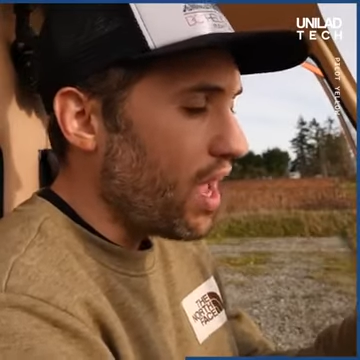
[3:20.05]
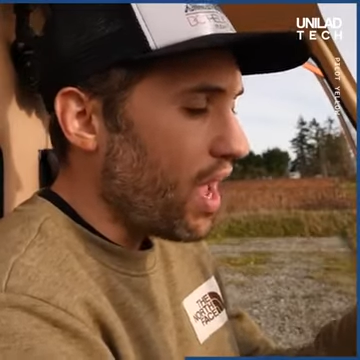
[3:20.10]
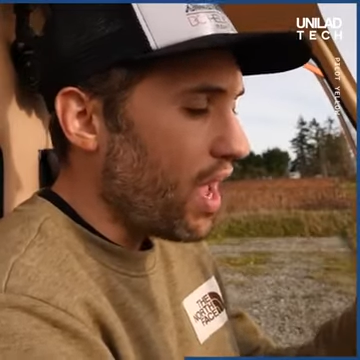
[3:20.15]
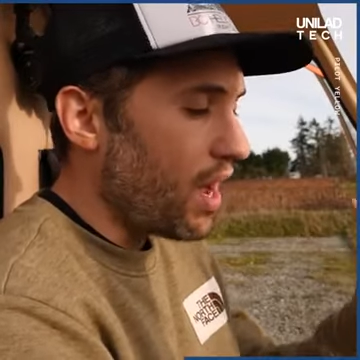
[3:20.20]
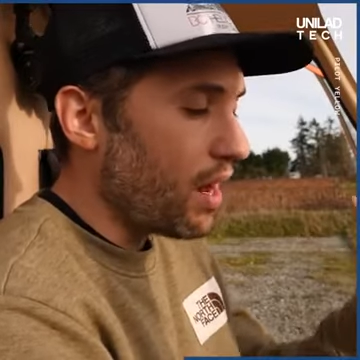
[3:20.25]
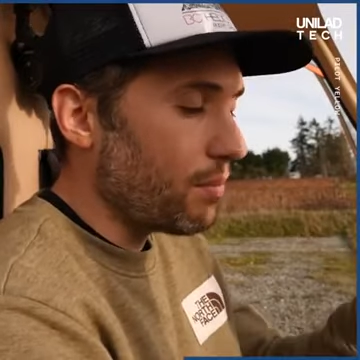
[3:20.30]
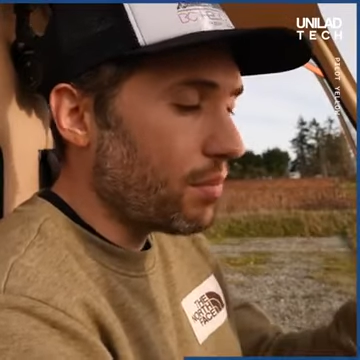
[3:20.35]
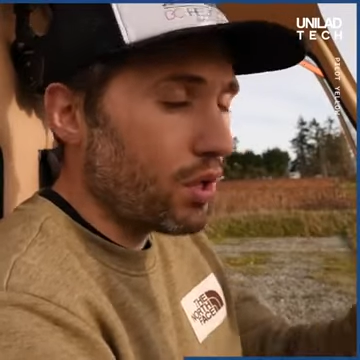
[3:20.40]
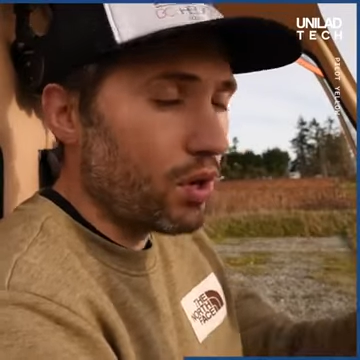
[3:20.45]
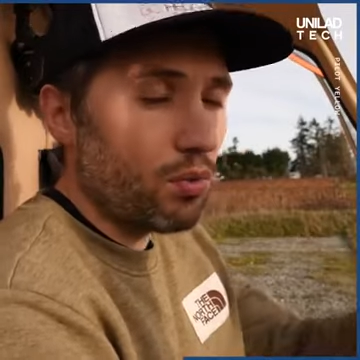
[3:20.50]

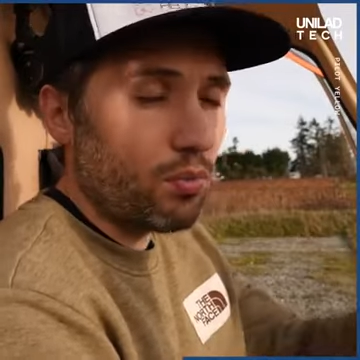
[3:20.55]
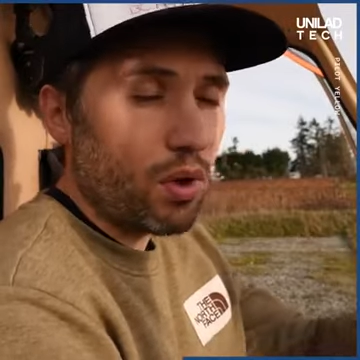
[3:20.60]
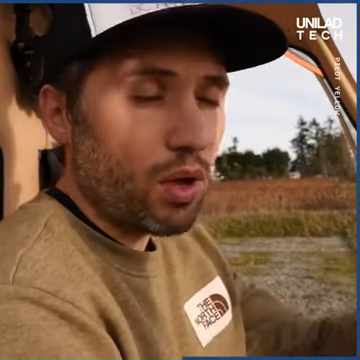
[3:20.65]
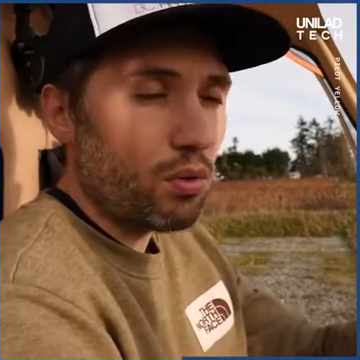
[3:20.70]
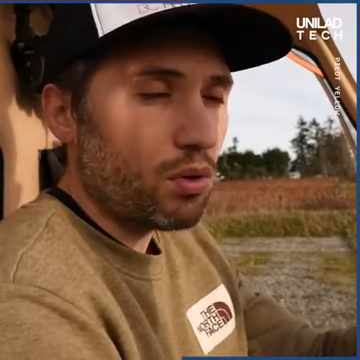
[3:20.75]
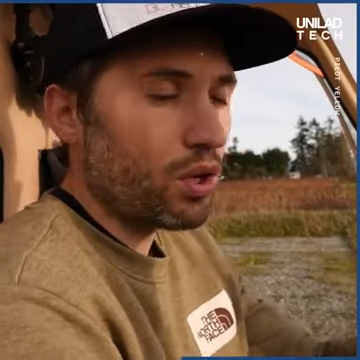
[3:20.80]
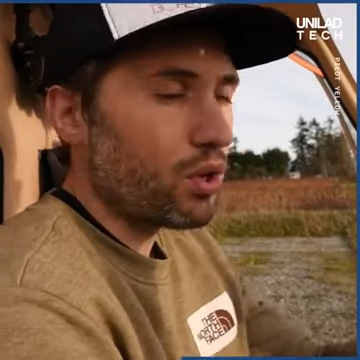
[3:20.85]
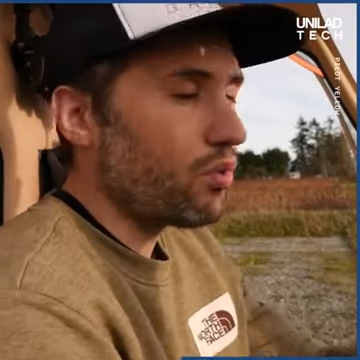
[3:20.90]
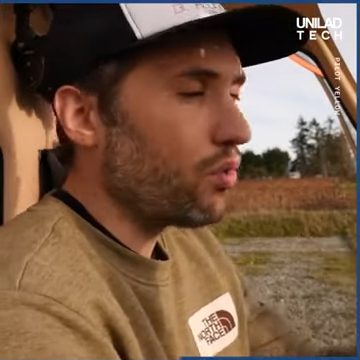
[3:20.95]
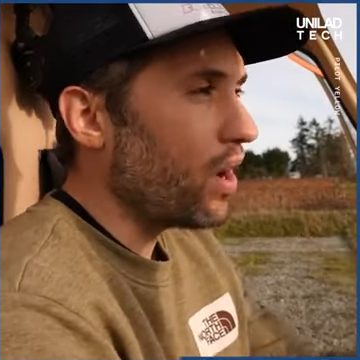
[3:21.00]
and I'm going to be
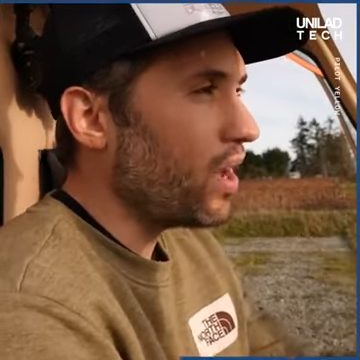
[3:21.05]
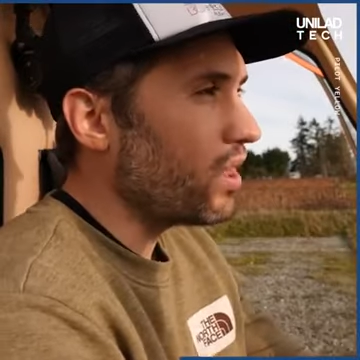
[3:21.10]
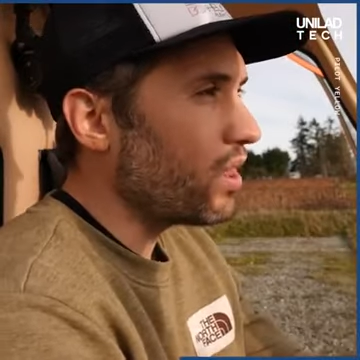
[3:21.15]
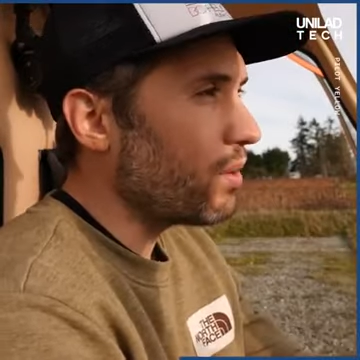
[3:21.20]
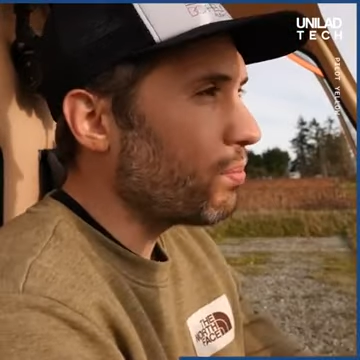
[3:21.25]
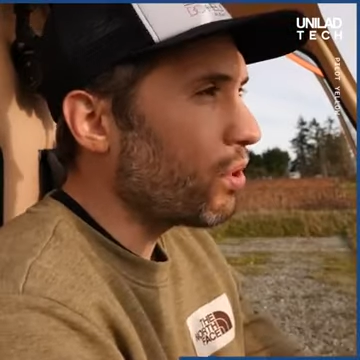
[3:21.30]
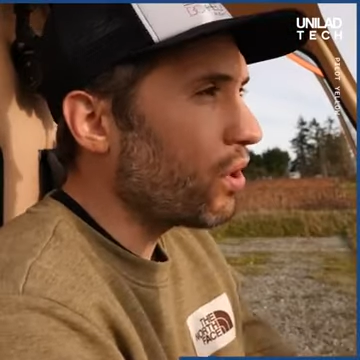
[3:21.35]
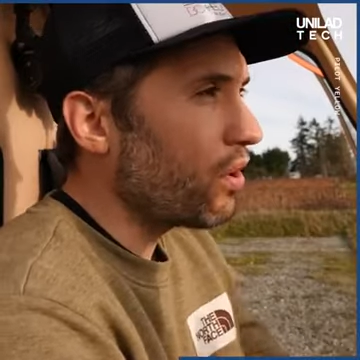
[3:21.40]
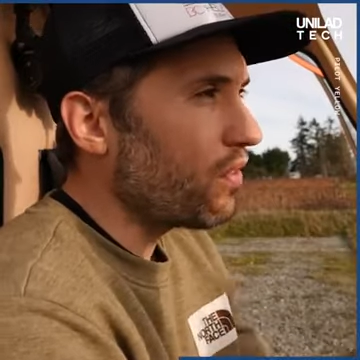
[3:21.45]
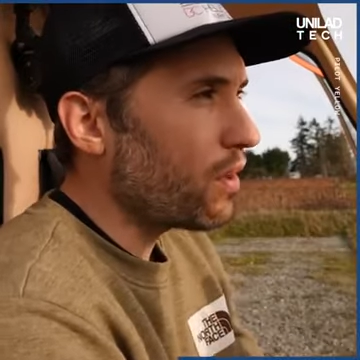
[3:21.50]
able to create
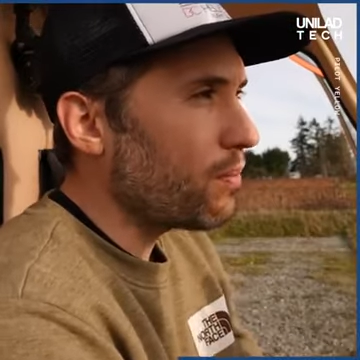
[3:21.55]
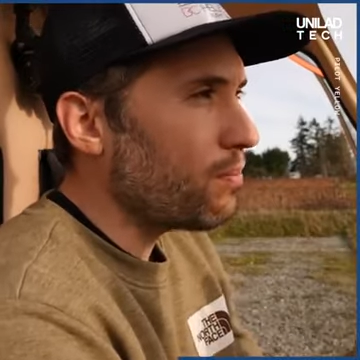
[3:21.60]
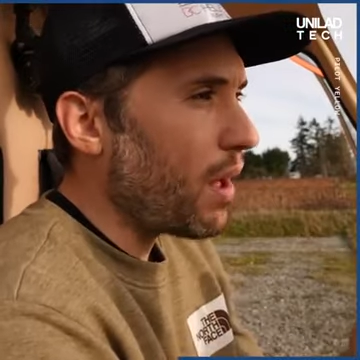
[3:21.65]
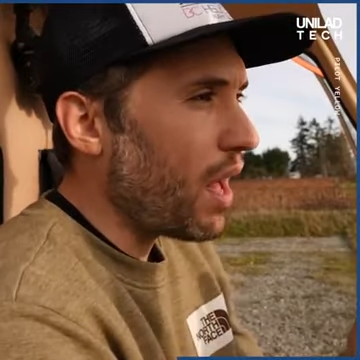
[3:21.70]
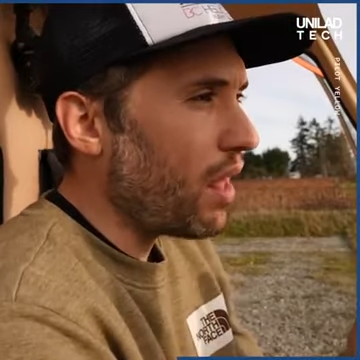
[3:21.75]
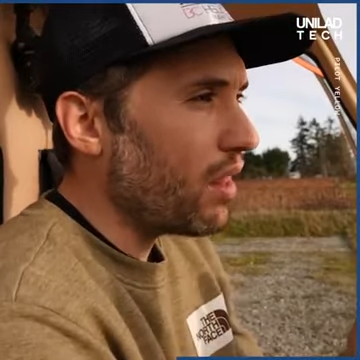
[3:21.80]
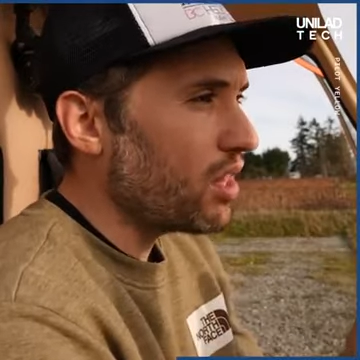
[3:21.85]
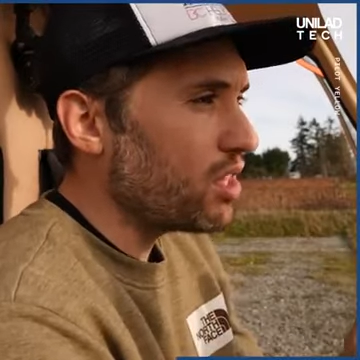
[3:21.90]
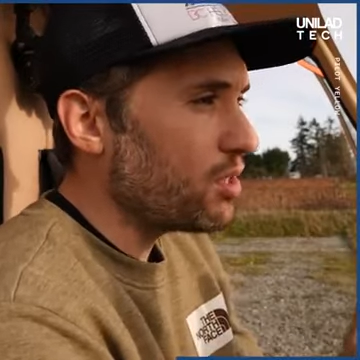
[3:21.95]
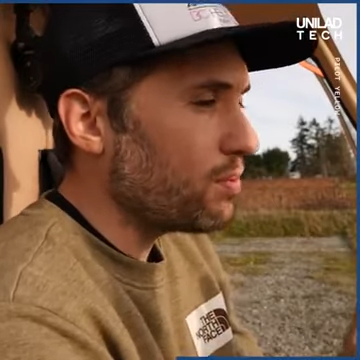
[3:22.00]
the perfect
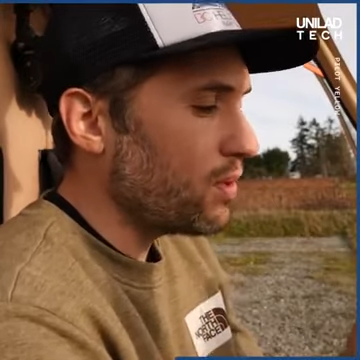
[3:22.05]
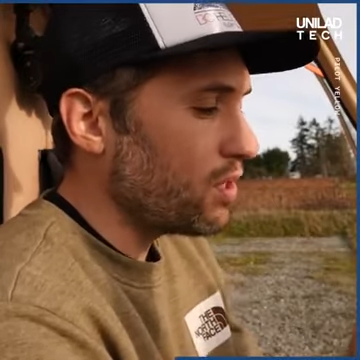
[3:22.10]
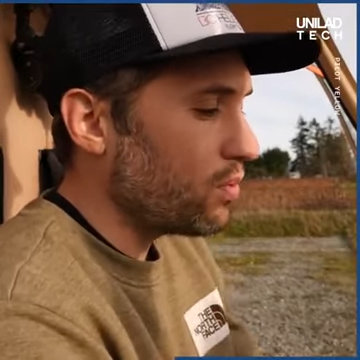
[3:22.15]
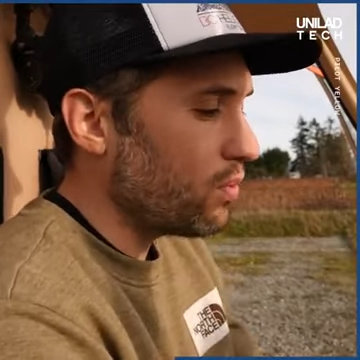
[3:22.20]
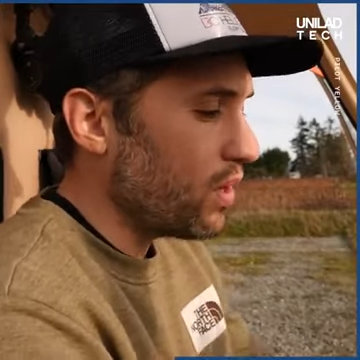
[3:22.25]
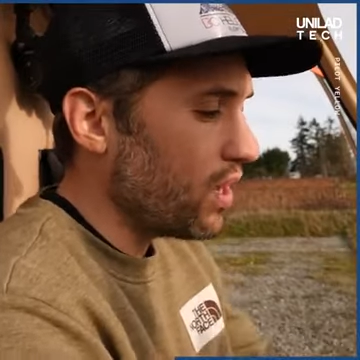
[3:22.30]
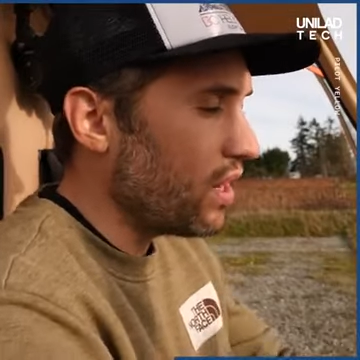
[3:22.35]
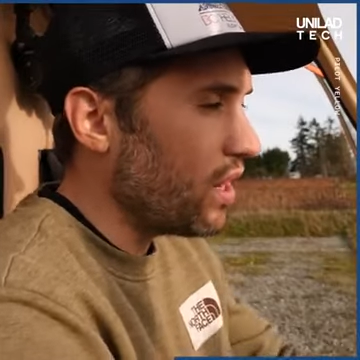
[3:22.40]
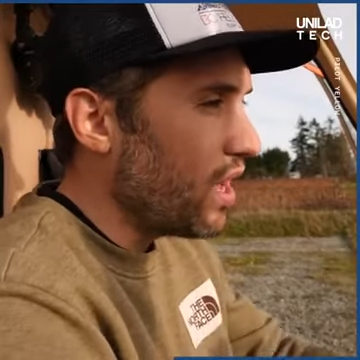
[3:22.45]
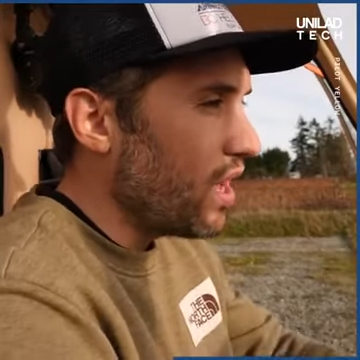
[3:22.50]
balance
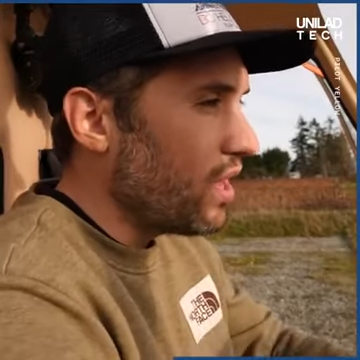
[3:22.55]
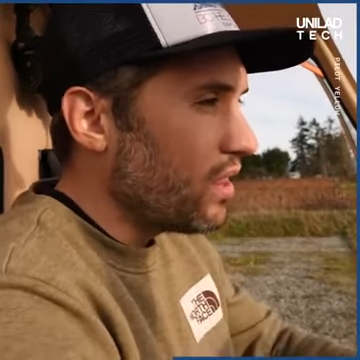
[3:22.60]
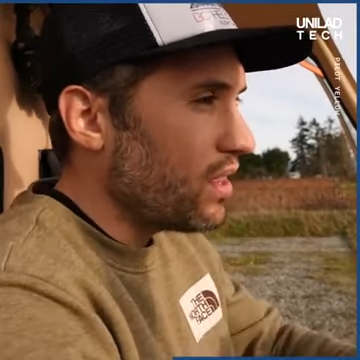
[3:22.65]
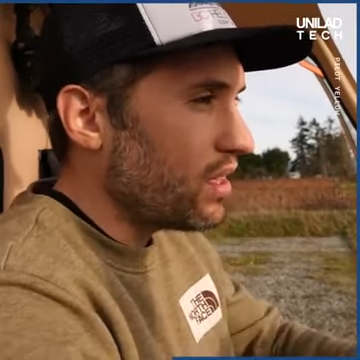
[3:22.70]
between